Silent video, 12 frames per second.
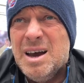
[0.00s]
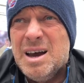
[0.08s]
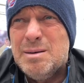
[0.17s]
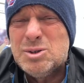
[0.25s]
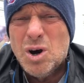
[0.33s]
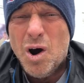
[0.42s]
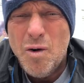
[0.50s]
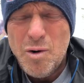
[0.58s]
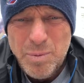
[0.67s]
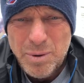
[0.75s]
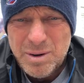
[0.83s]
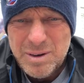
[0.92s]
It was
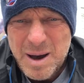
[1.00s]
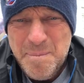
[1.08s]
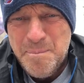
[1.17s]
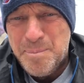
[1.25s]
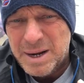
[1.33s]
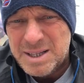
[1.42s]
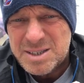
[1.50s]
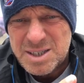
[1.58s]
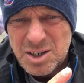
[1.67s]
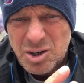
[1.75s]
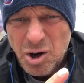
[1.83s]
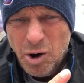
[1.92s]
horrible, that
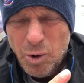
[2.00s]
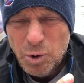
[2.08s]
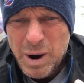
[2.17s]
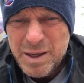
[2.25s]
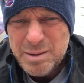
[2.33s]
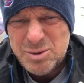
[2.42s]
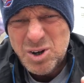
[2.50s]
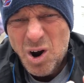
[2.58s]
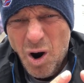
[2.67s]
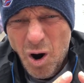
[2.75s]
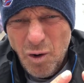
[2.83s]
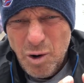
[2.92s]
biting cold weather. It was
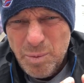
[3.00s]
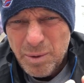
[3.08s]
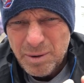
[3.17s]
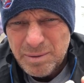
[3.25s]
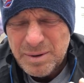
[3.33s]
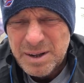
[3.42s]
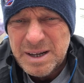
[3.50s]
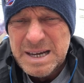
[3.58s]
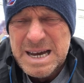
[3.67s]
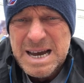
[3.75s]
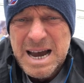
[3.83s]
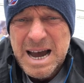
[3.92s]
horrible.
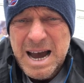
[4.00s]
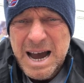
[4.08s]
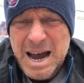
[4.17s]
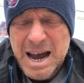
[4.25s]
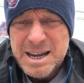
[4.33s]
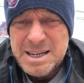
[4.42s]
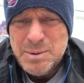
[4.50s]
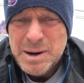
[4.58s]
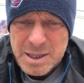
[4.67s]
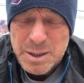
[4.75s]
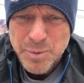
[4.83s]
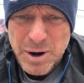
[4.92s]
And he went
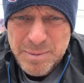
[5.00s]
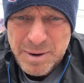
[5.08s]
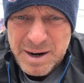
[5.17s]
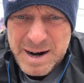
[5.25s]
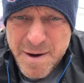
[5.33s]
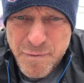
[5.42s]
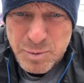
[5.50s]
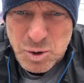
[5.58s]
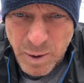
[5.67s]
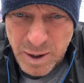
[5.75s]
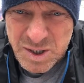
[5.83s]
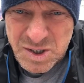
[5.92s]
into the prayer meeting and everyone was
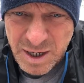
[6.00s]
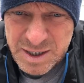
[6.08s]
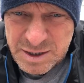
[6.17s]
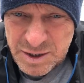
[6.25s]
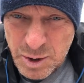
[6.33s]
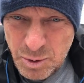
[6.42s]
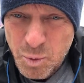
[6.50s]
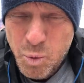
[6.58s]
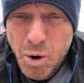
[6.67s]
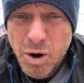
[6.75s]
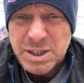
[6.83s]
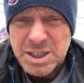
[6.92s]
quite excited because they thought,
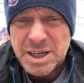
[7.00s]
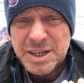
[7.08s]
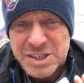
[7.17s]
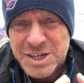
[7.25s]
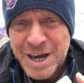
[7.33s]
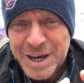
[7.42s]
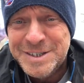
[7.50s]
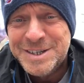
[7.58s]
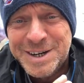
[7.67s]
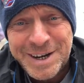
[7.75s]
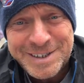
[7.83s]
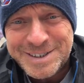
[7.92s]
what is he going to say
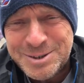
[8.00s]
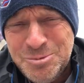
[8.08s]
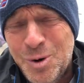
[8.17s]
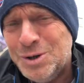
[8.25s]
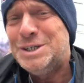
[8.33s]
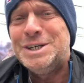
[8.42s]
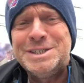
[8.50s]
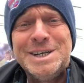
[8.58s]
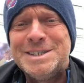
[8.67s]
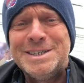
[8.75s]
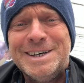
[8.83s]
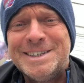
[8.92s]
tonight? What is he going to
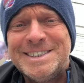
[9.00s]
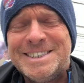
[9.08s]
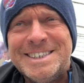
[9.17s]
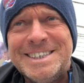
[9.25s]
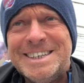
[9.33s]
say tonight?